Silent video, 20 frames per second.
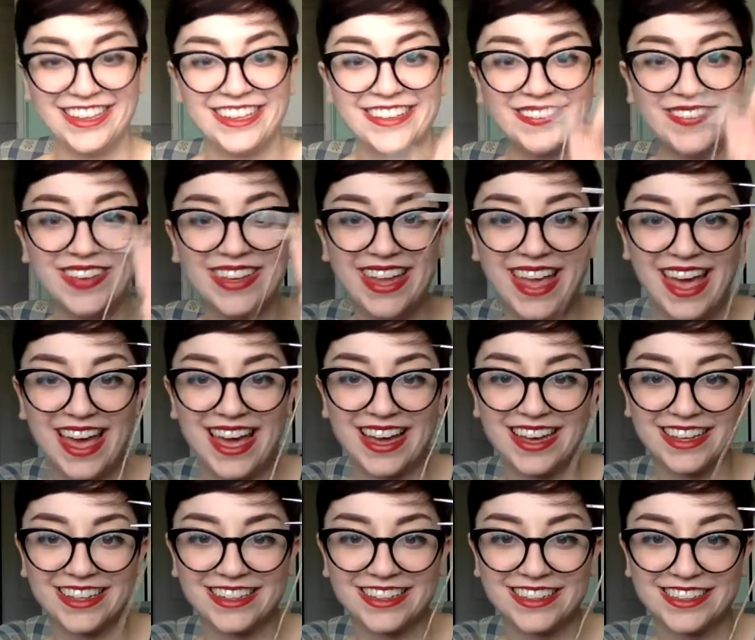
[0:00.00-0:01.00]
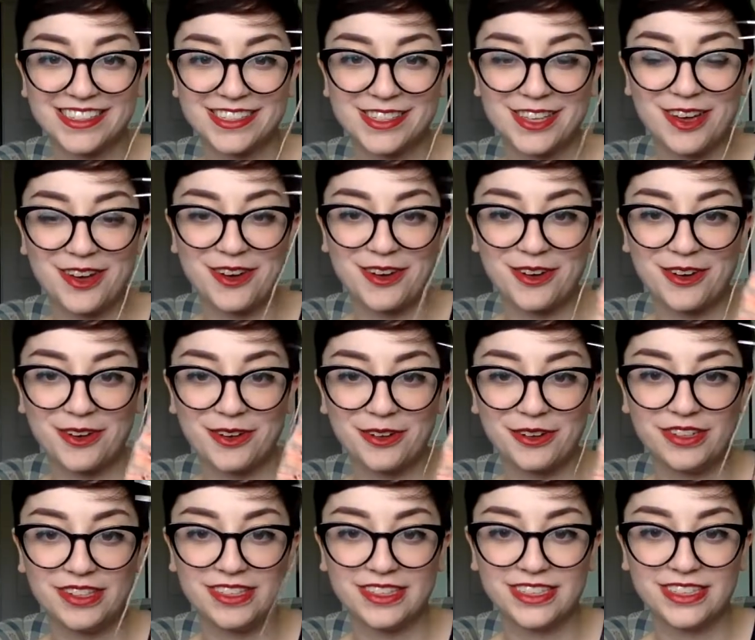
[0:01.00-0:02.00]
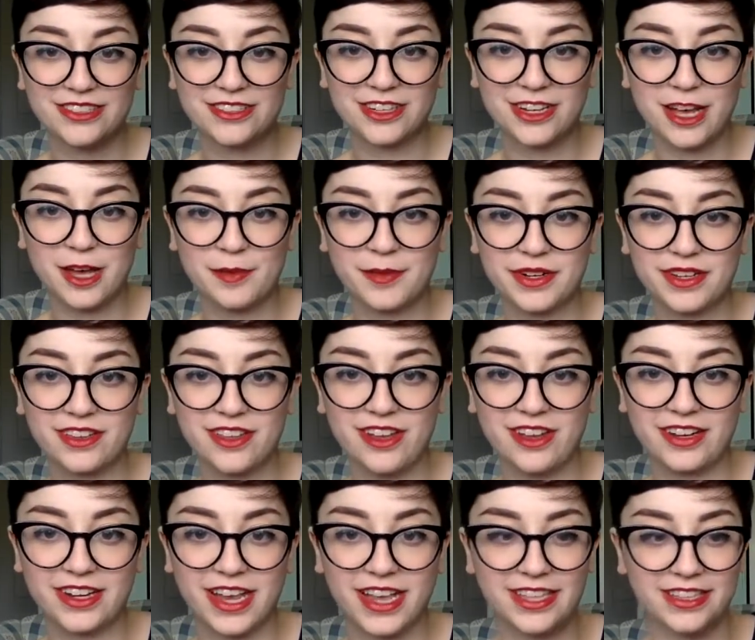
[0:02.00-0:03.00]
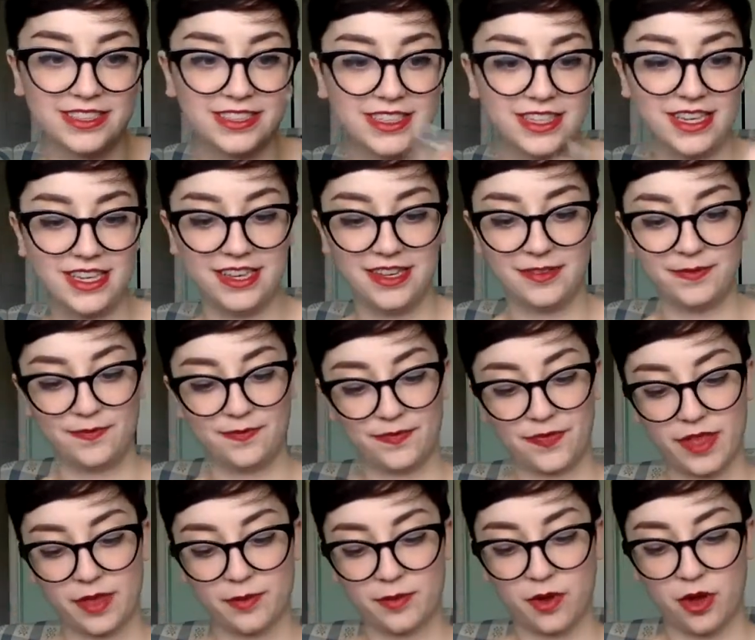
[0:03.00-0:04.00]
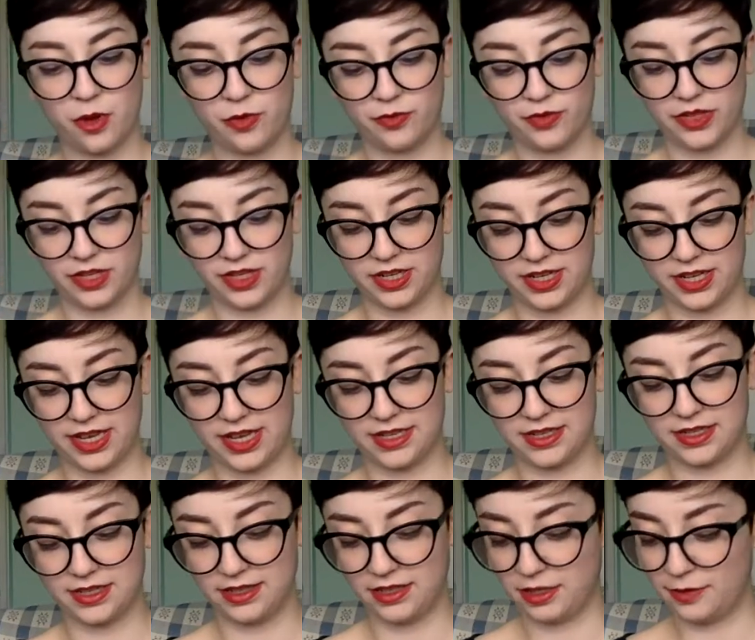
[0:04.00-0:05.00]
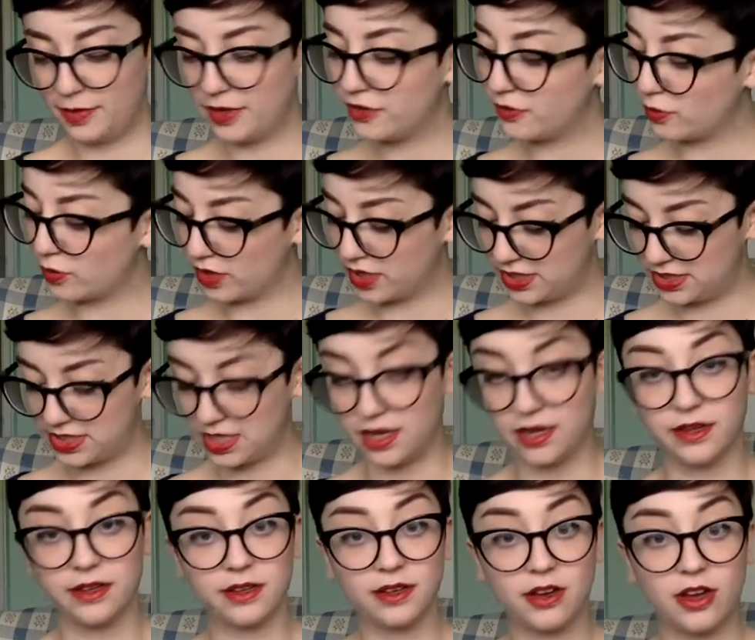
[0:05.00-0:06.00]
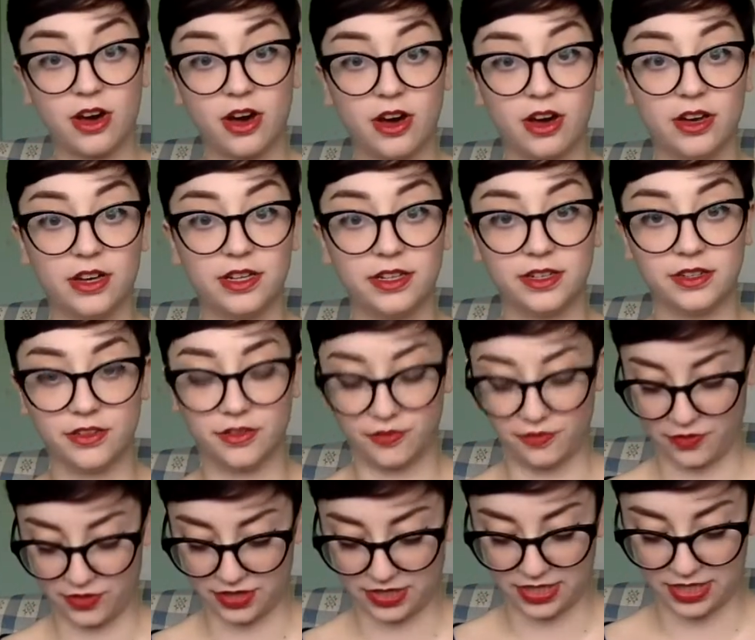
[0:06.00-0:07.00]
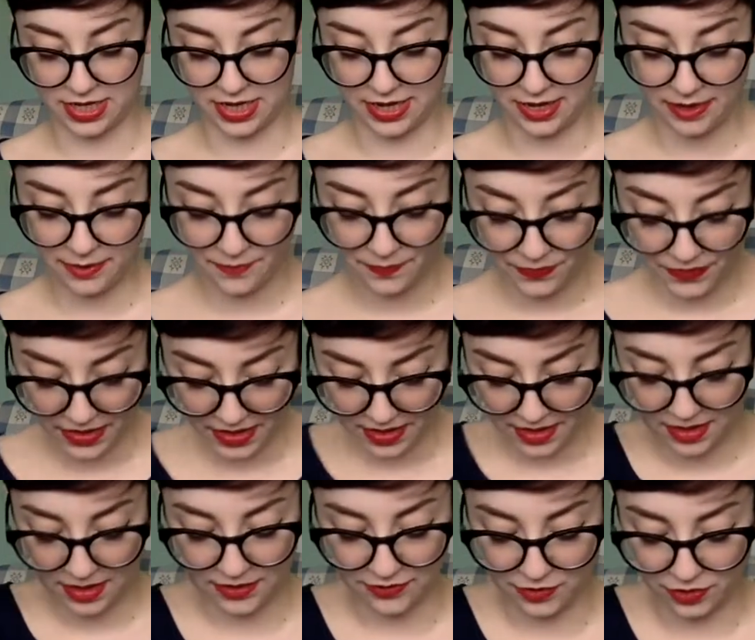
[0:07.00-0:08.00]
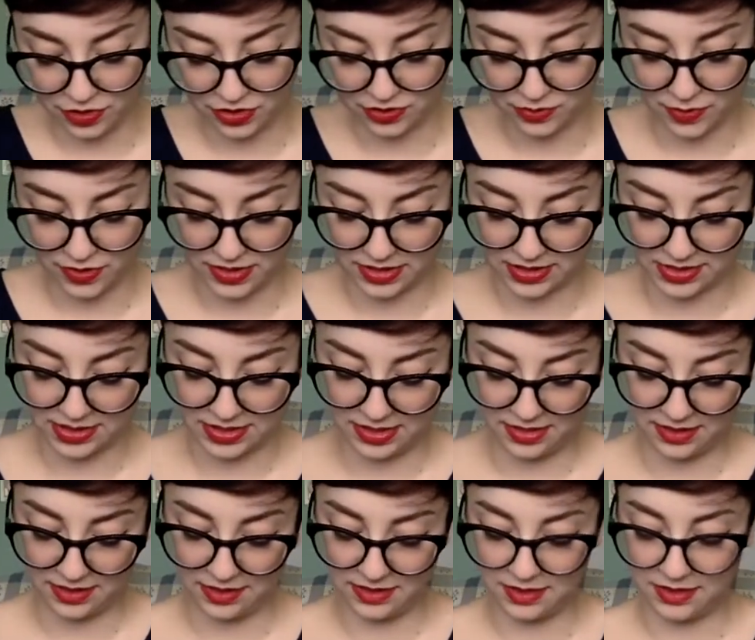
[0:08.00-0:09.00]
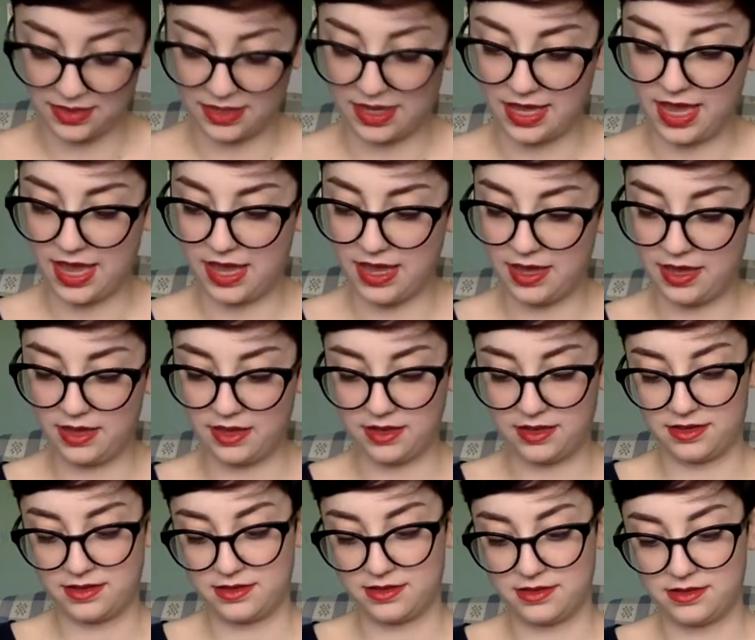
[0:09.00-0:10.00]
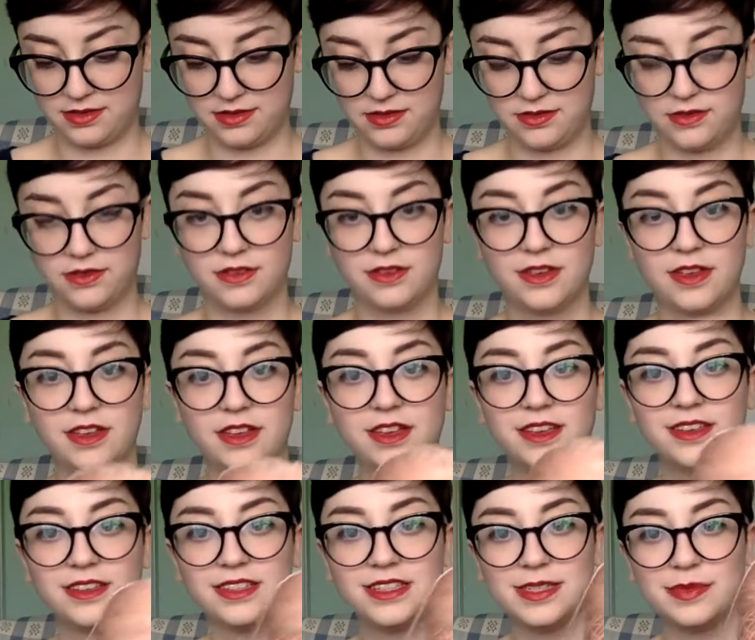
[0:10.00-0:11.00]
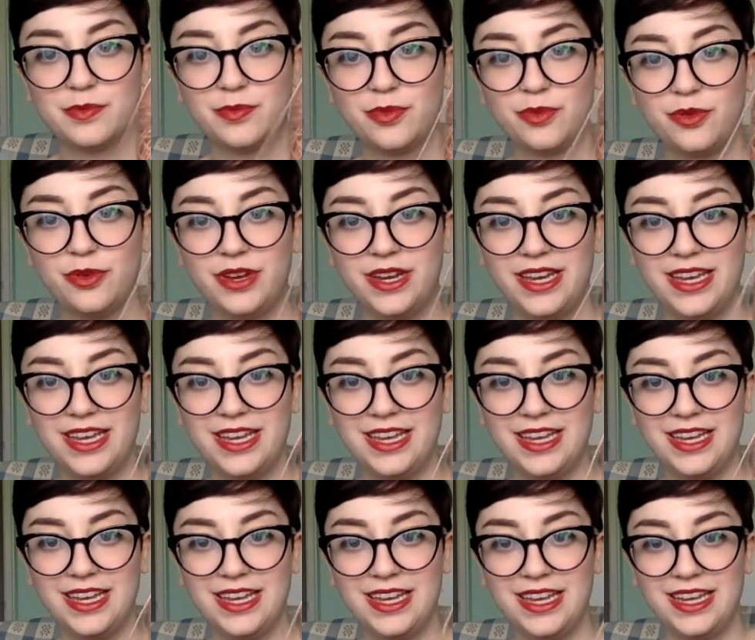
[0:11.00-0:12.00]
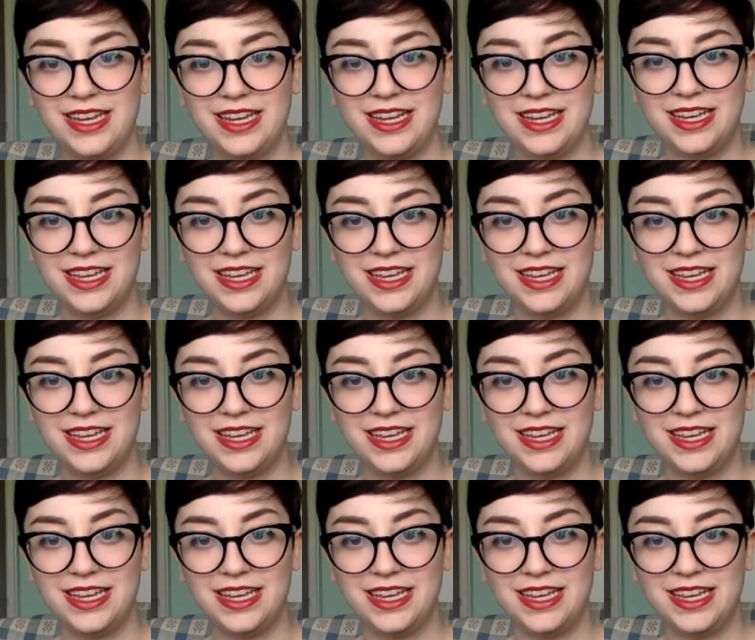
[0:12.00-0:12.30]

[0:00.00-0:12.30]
But yeah, so these are coming along nicely. I'm hopefully going to get a little bit of work done on the foot today. And if you just want to see the cake, it's pretty.